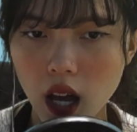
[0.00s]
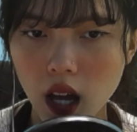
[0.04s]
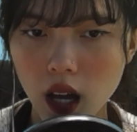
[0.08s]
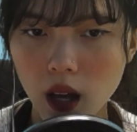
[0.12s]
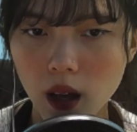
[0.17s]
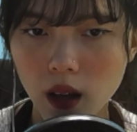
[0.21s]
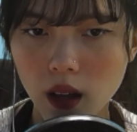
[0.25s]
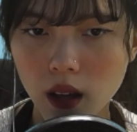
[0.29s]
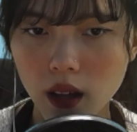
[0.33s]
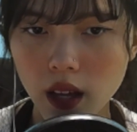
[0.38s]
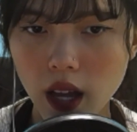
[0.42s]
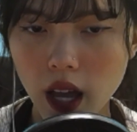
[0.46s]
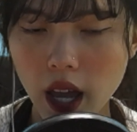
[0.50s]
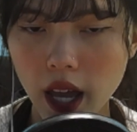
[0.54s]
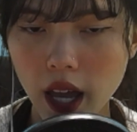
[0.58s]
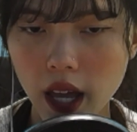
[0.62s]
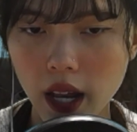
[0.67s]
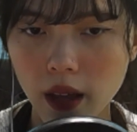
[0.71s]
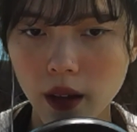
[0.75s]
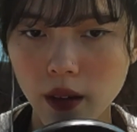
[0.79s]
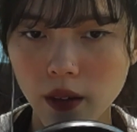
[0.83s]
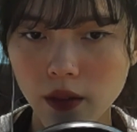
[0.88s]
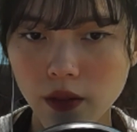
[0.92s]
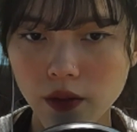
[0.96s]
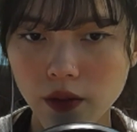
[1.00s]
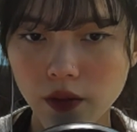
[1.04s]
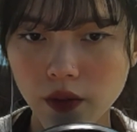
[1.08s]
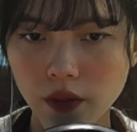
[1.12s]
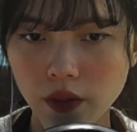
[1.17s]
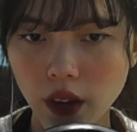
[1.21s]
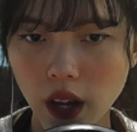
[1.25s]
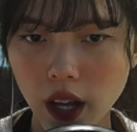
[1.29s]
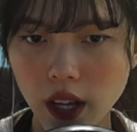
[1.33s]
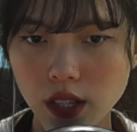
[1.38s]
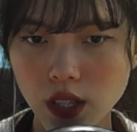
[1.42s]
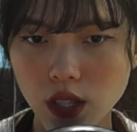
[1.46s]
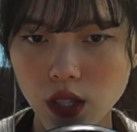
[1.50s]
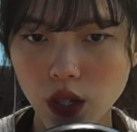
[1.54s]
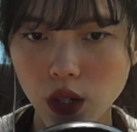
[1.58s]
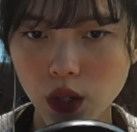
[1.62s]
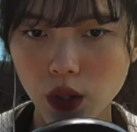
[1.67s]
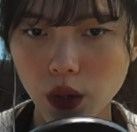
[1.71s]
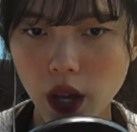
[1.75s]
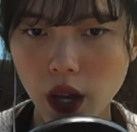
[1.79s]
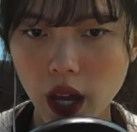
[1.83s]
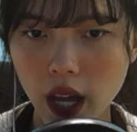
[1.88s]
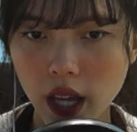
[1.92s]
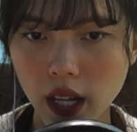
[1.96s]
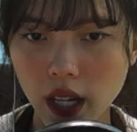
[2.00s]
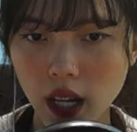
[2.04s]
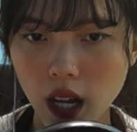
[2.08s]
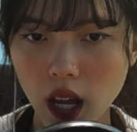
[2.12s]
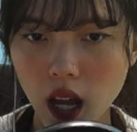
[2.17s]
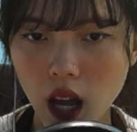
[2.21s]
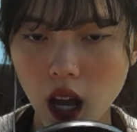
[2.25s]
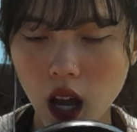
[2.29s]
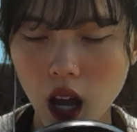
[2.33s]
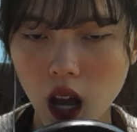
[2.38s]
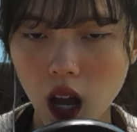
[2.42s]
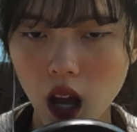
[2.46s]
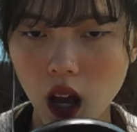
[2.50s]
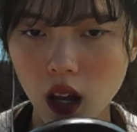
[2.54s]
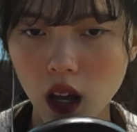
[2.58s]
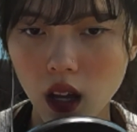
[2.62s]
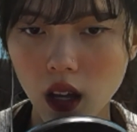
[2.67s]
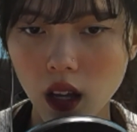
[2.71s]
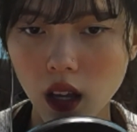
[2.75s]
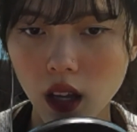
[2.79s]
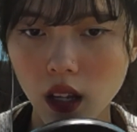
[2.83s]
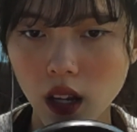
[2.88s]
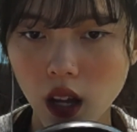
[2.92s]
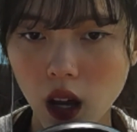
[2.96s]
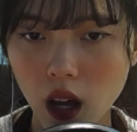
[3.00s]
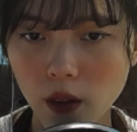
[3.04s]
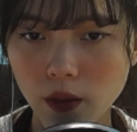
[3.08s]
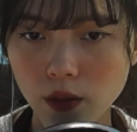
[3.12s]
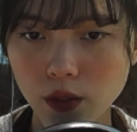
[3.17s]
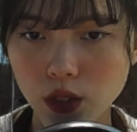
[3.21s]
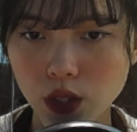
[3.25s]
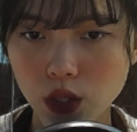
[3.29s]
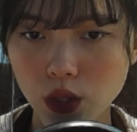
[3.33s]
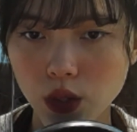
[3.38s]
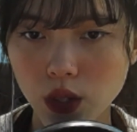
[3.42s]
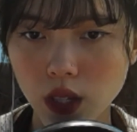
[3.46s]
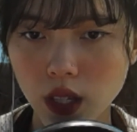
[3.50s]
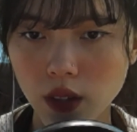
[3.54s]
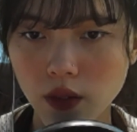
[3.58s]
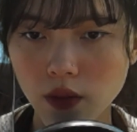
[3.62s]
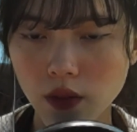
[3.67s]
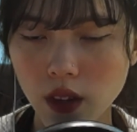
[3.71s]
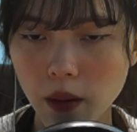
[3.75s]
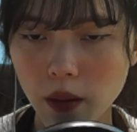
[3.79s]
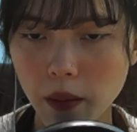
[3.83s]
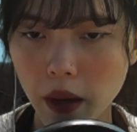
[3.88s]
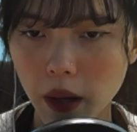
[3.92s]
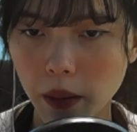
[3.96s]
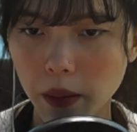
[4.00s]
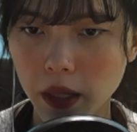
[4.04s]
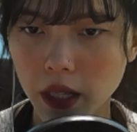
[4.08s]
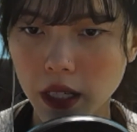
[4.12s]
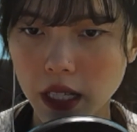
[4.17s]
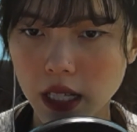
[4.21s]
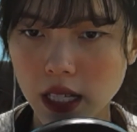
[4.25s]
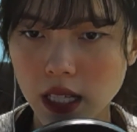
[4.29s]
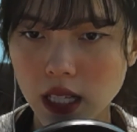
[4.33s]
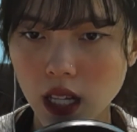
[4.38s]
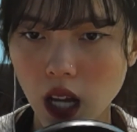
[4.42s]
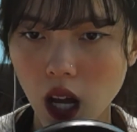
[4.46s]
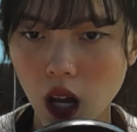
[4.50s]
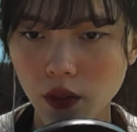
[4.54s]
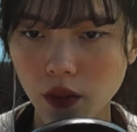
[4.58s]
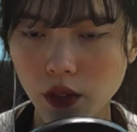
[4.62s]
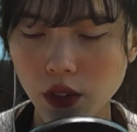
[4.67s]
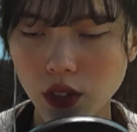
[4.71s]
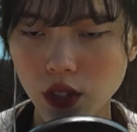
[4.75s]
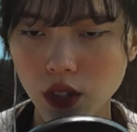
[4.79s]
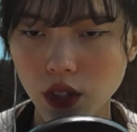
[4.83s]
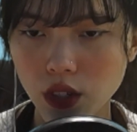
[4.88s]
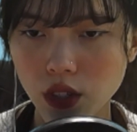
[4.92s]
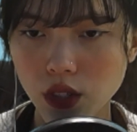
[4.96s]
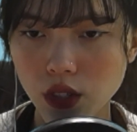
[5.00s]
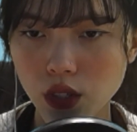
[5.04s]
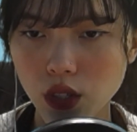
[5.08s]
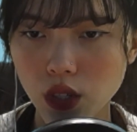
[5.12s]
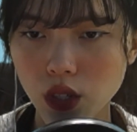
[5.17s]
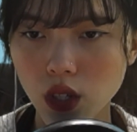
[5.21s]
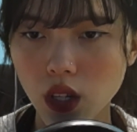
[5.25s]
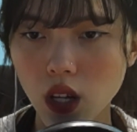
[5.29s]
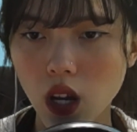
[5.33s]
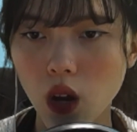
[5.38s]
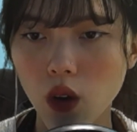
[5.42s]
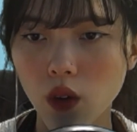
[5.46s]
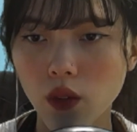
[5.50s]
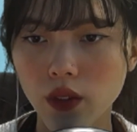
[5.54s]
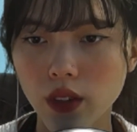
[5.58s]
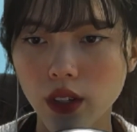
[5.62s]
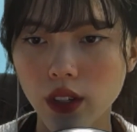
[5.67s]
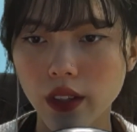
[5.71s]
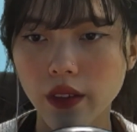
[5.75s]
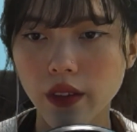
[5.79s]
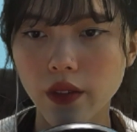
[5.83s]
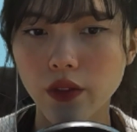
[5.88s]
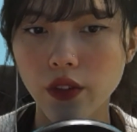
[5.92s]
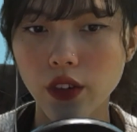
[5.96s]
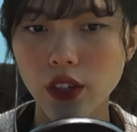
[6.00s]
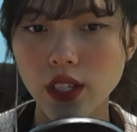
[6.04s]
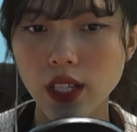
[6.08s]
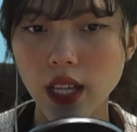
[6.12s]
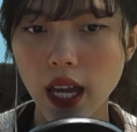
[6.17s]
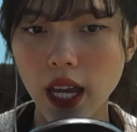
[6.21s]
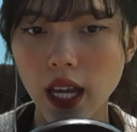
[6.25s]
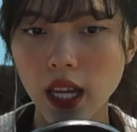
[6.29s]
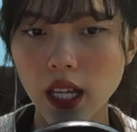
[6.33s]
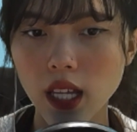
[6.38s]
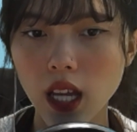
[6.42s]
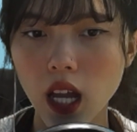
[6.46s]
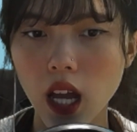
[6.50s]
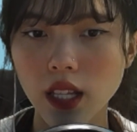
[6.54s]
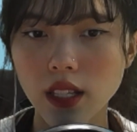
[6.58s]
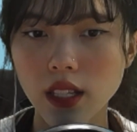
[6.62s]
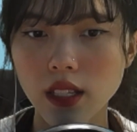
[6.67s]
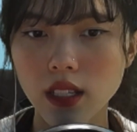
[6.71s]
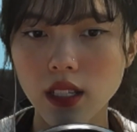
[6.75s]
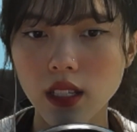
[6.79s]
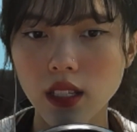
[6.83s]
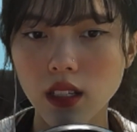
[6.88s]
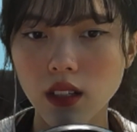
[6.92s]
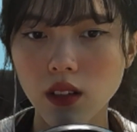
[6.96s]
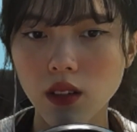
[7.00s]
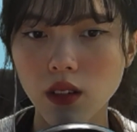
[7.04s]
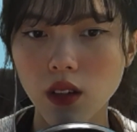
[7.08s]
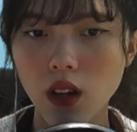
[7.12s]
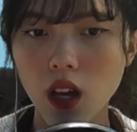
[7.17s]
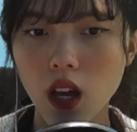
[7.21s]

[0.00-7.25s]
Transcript: And a FISO and an off-duty female police officer took over the first aid until